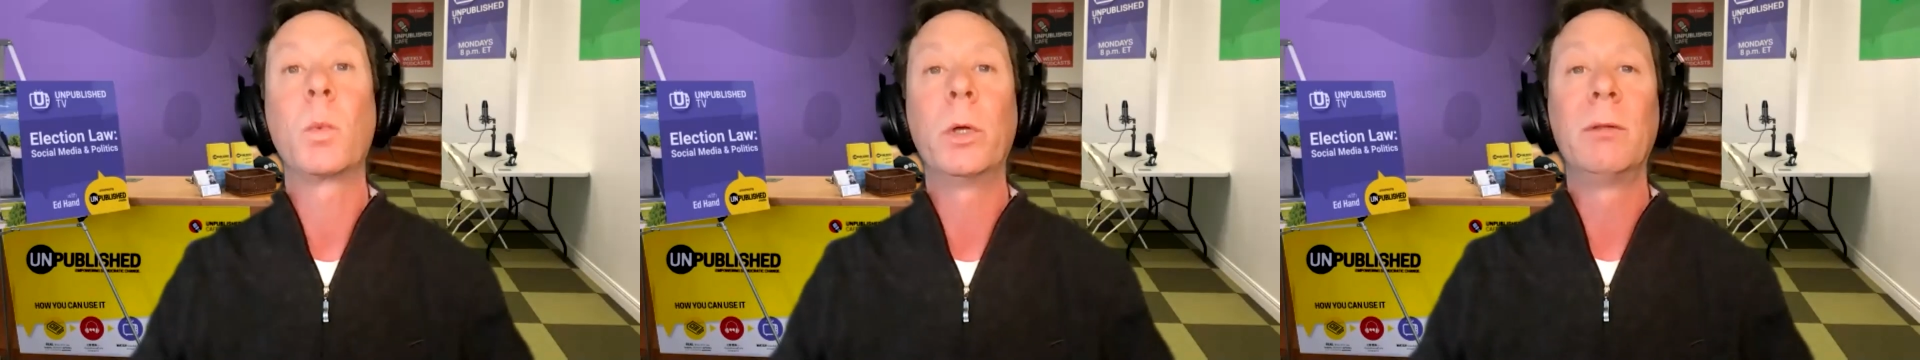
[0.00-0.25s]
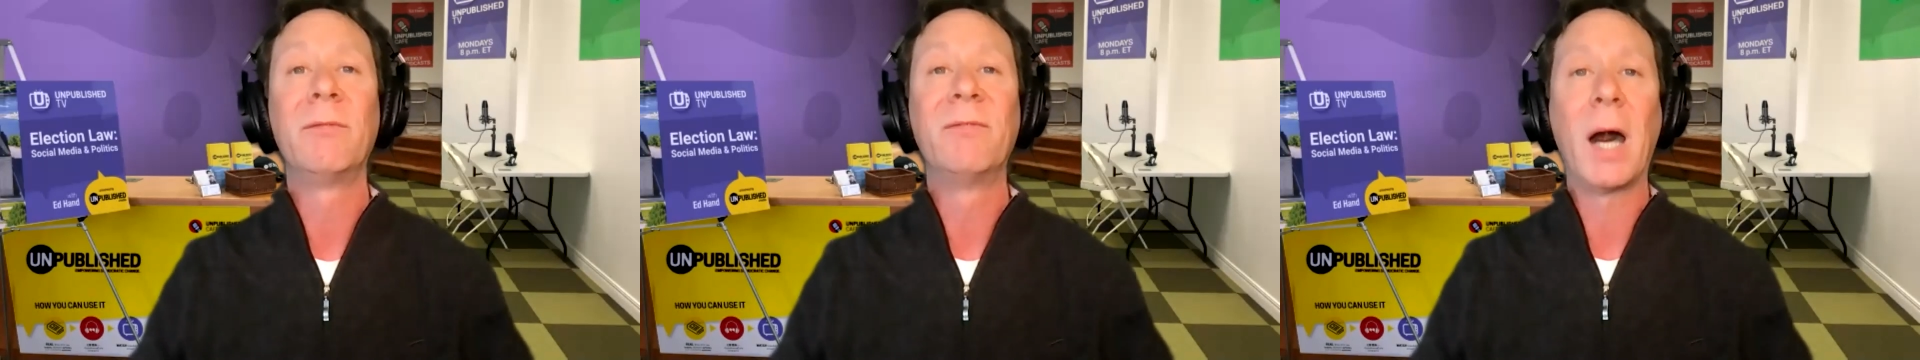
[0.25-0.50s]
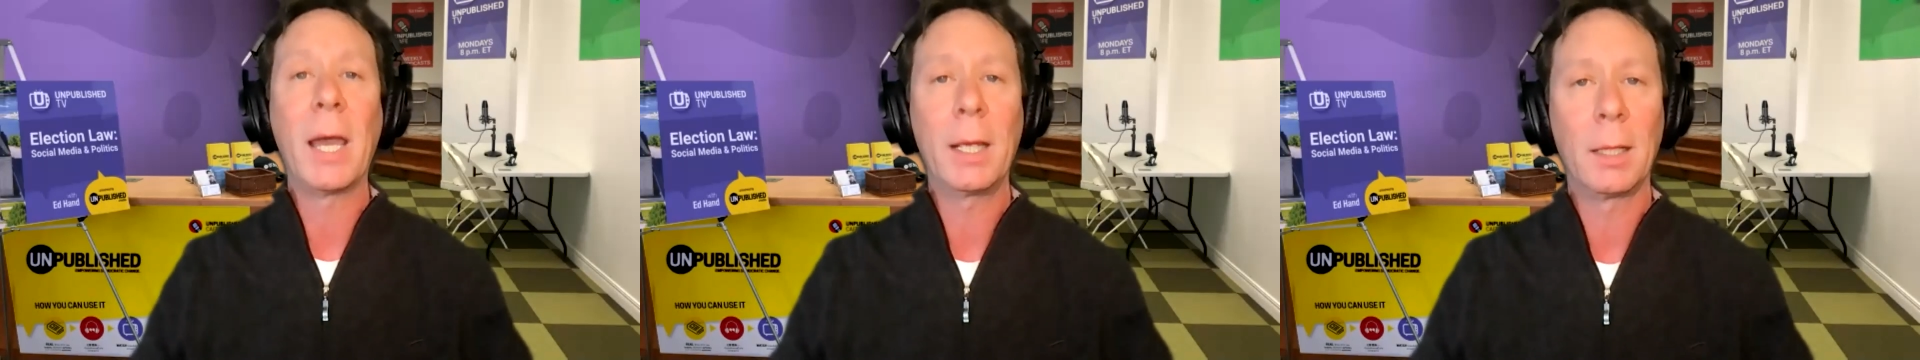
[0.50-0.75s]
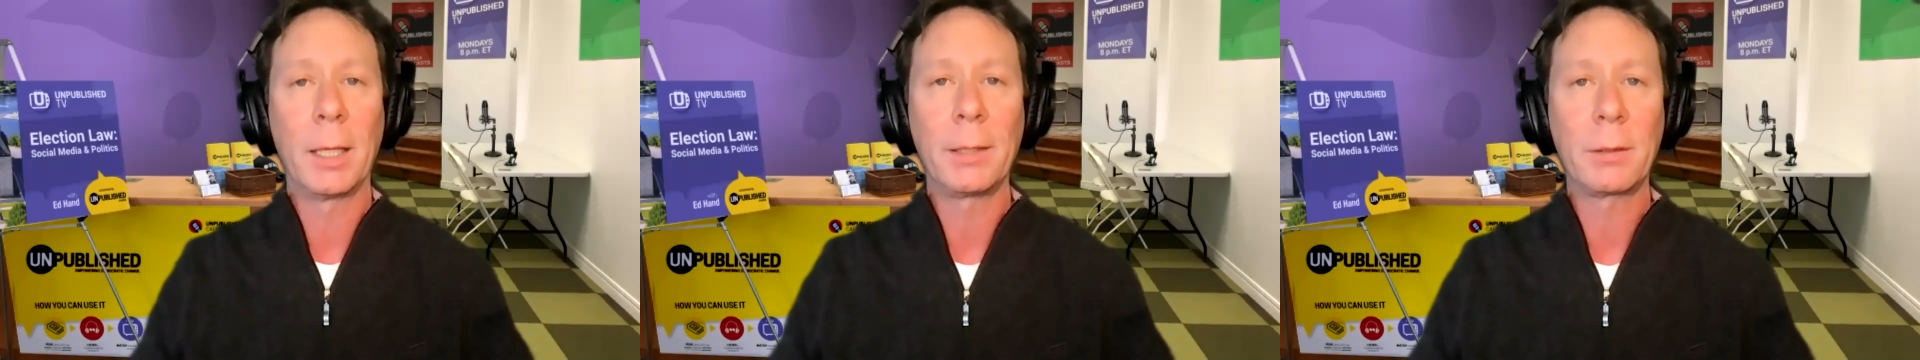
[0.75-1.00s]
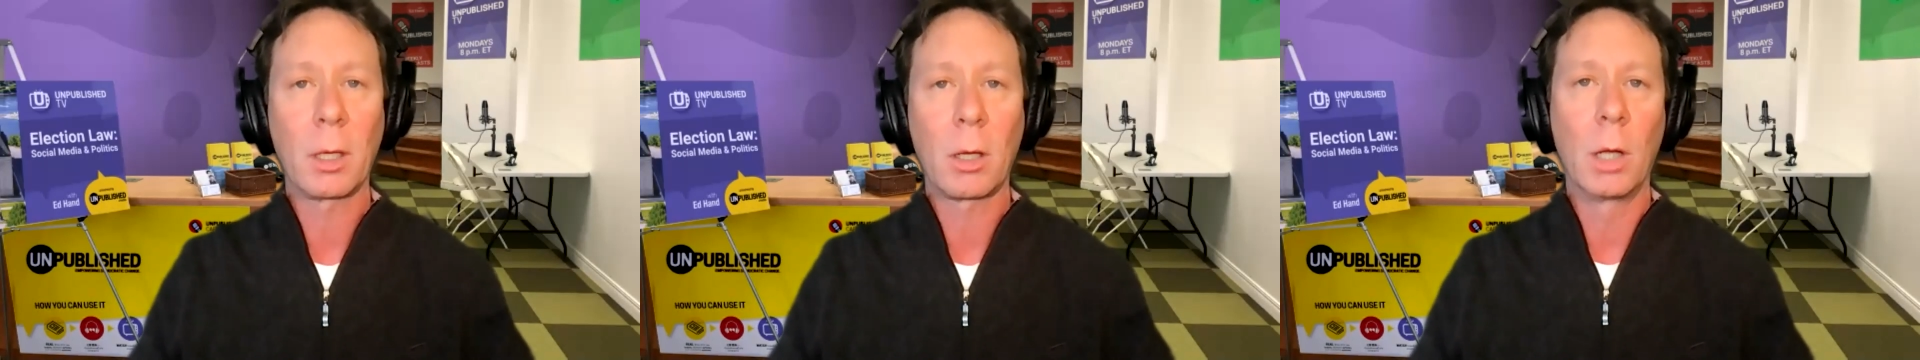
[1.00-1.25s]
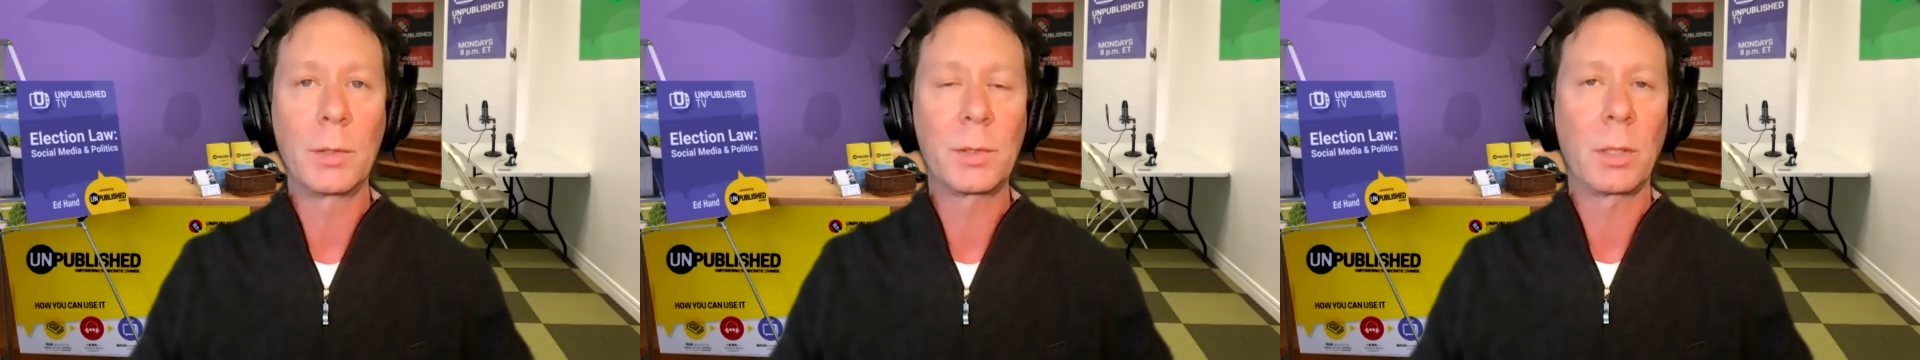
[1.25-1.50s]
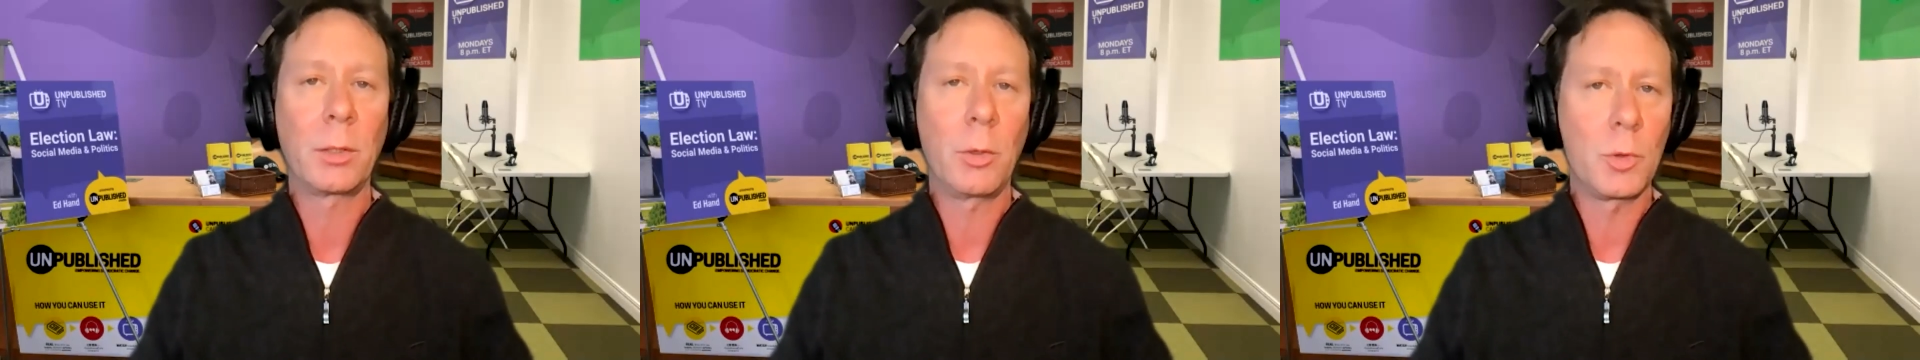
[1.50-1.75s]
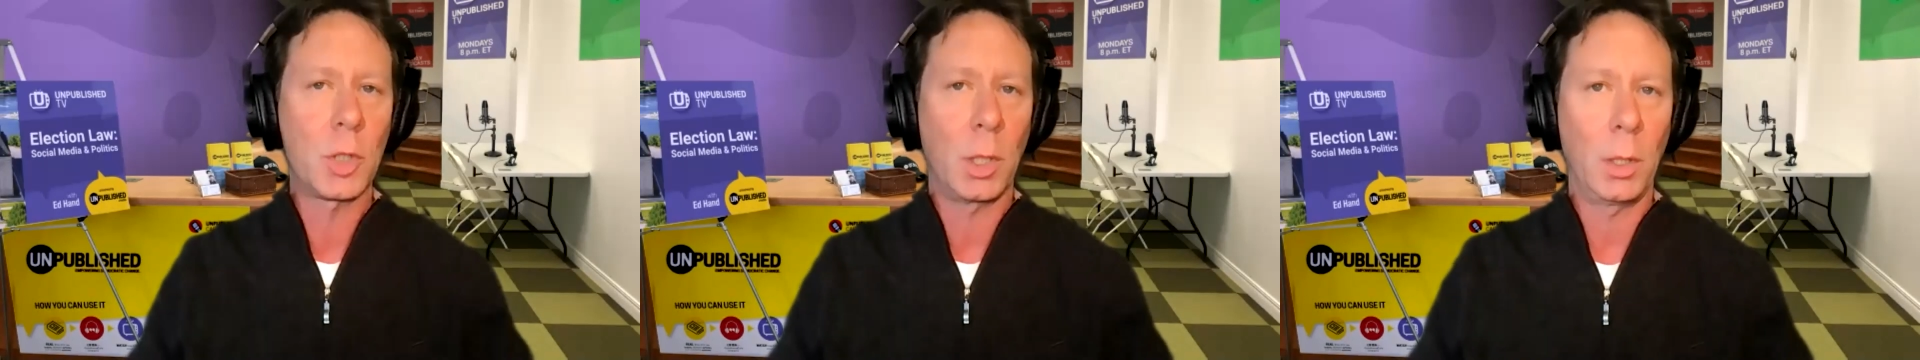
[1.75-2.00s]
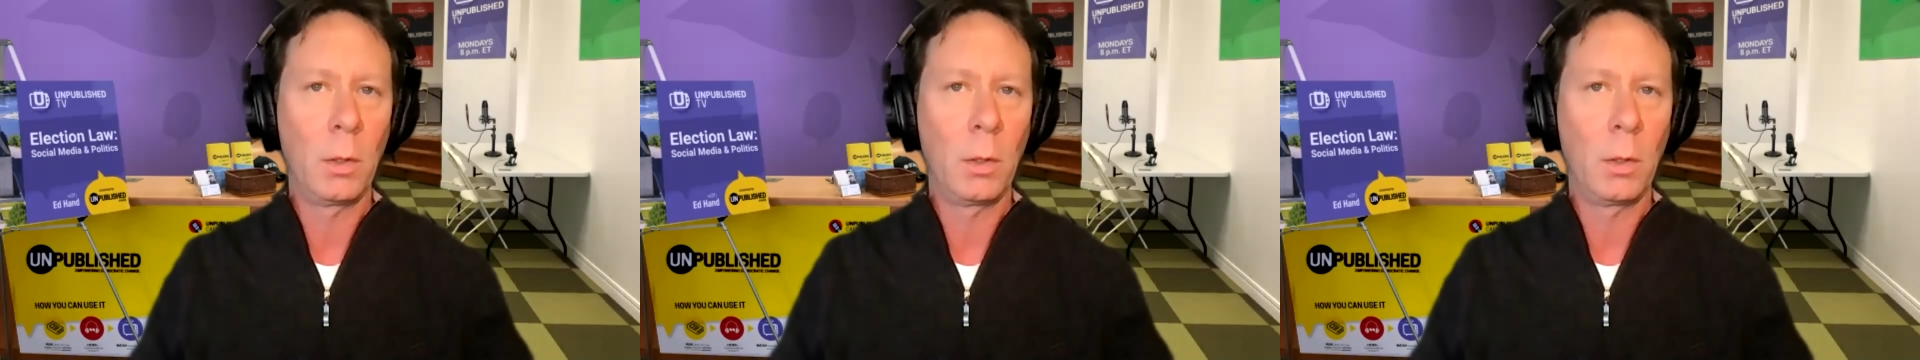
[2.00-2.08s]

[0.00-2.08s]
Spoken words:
will violate the Constitution?